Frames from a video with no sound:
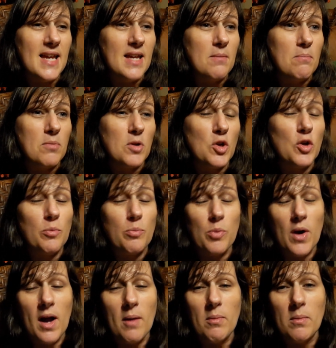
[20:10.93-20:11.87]
It could
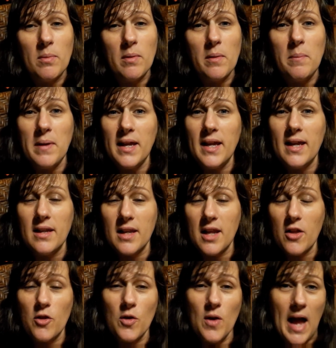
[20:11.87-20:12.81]
probably be
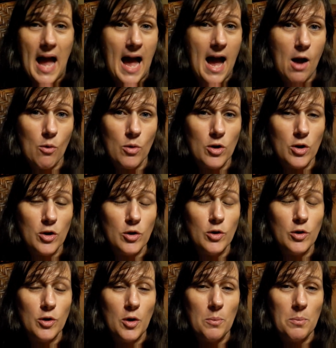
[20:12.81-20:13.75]
another
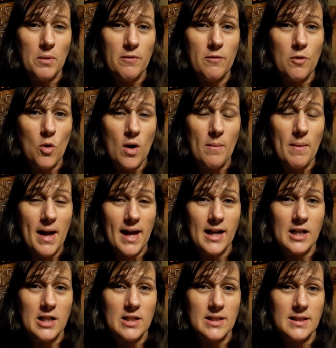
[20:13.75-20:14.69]
hour before I'm
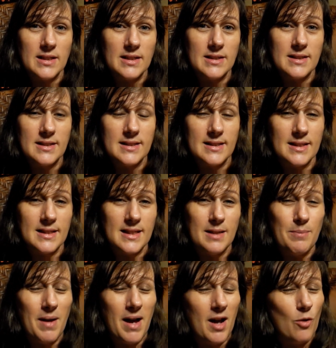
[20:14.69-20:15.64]
actually
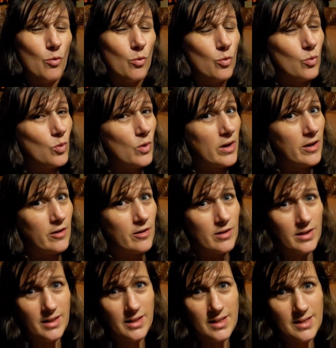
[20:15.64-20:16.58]
asleep. I
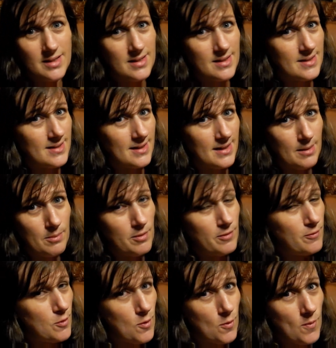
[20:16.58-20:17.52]
rarely get to sleep
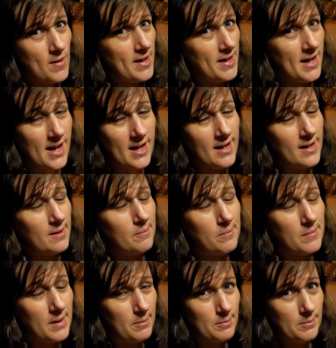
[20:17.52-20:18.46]
before 1
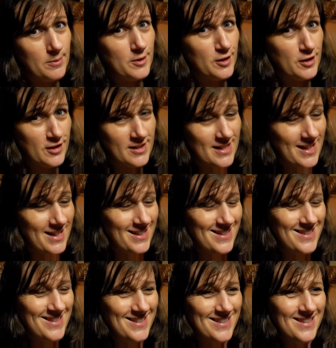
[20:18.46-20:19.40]
a.m. I'm just
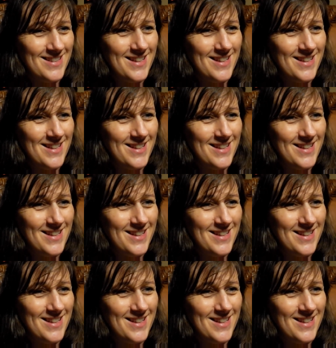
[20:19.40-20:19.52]
saying.